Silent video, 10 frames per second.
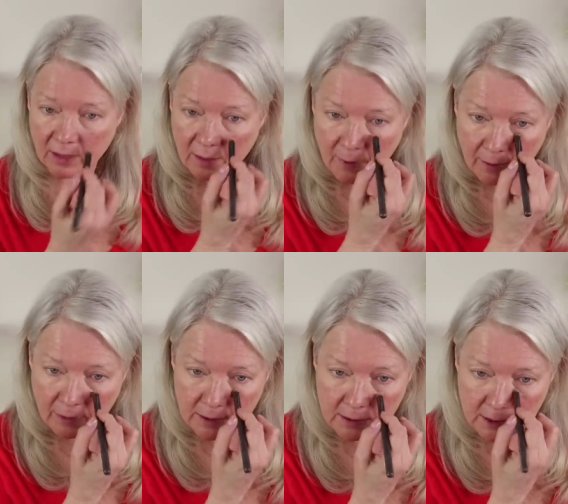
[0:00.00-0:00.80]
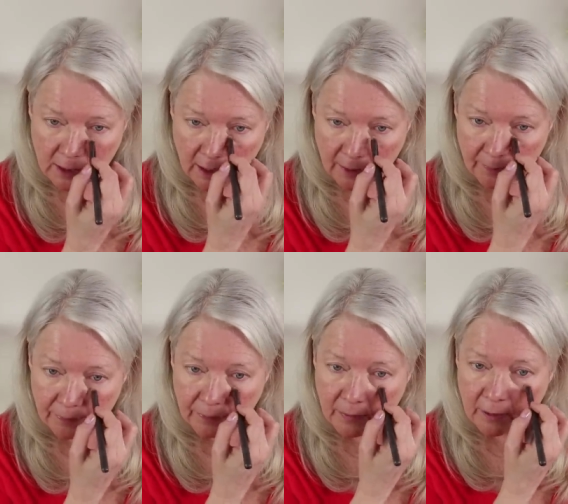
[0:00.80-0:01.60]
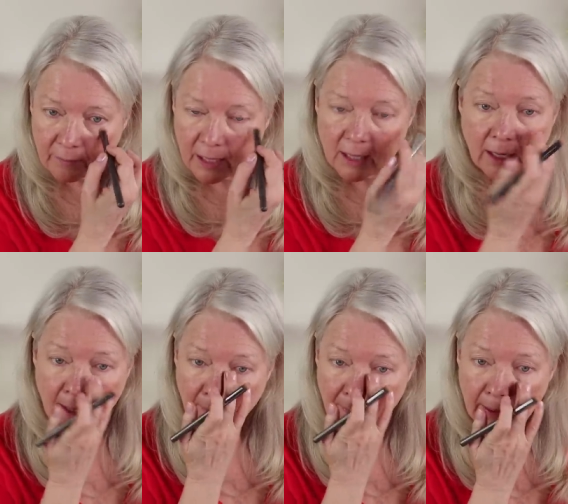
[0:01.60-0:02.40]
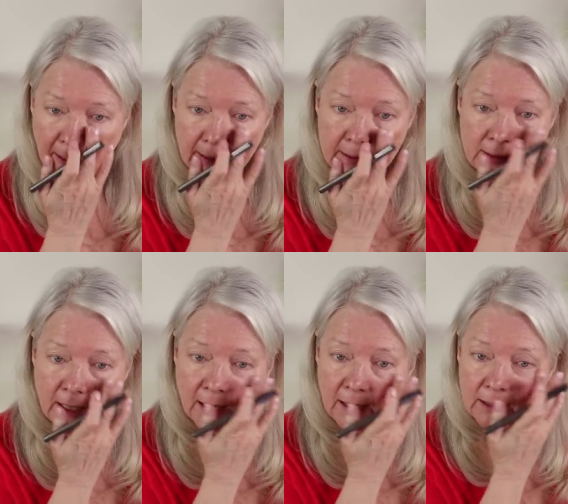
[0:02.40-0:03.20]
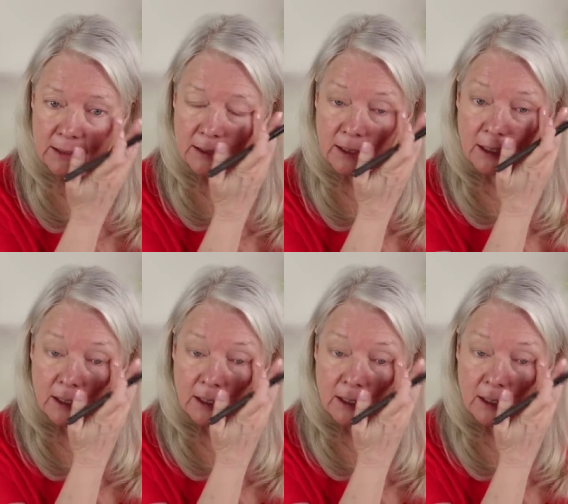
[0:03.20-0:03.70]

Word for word: thing about this um, makeup is that